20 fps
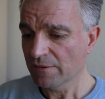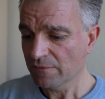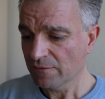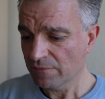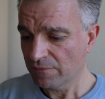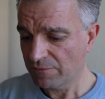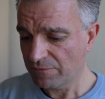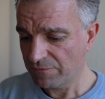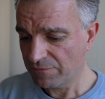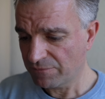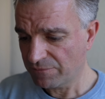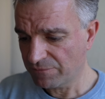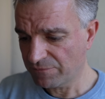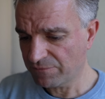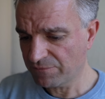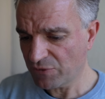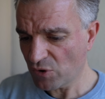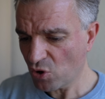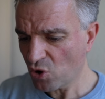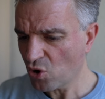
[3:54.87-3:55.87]

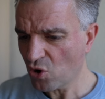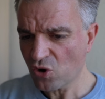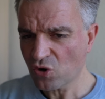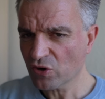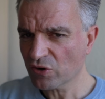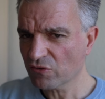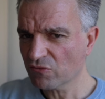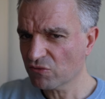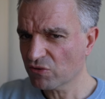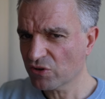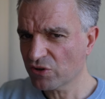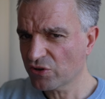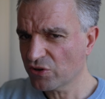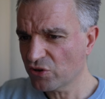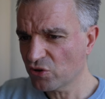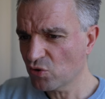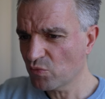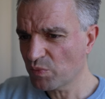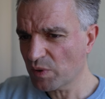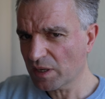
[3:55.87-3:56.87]
4
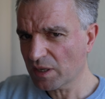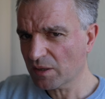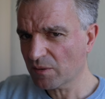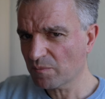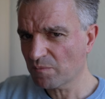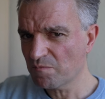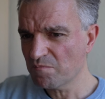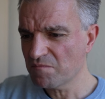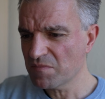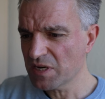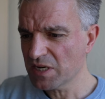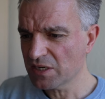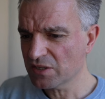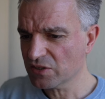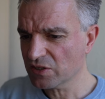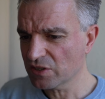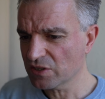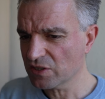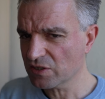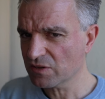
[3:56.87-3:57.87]
cubic
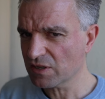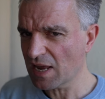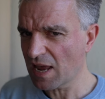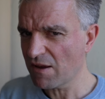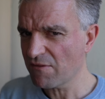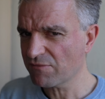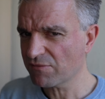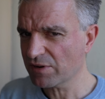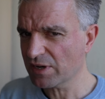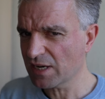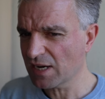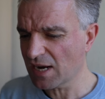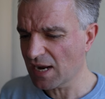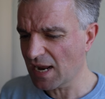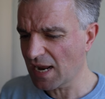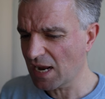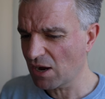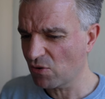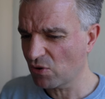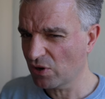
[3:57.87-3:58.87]
meters every
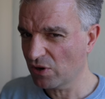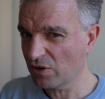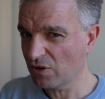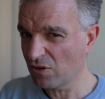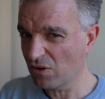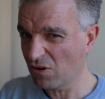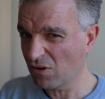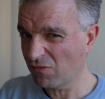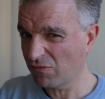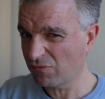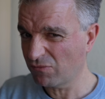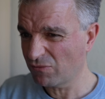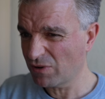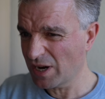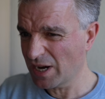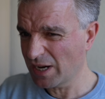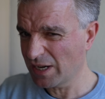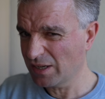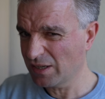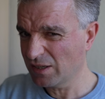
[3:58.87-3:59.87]
hour of
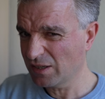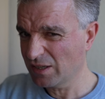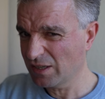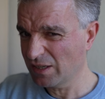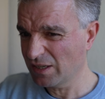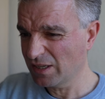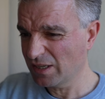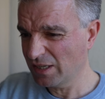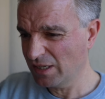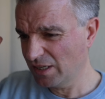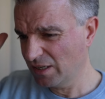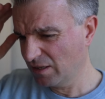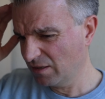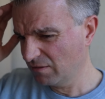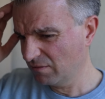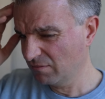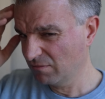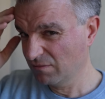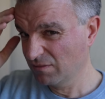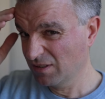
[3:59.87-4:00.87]
rain
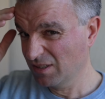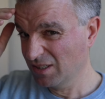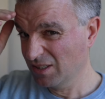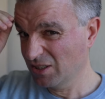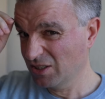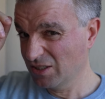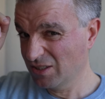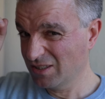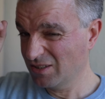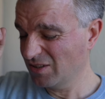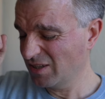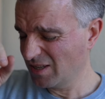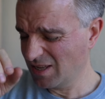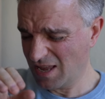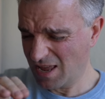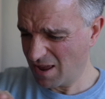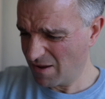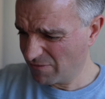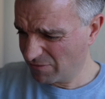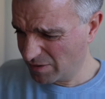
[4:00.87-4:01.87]
in
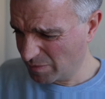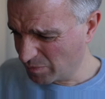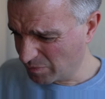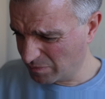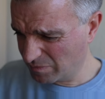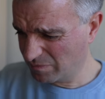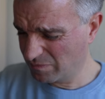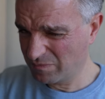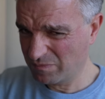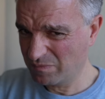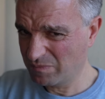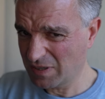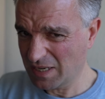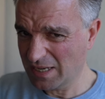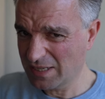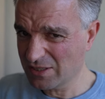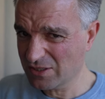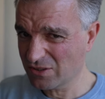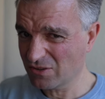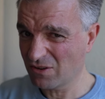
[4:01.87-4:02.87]
every
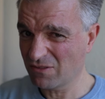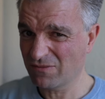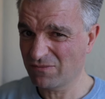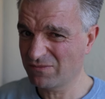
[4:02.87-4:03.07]
place of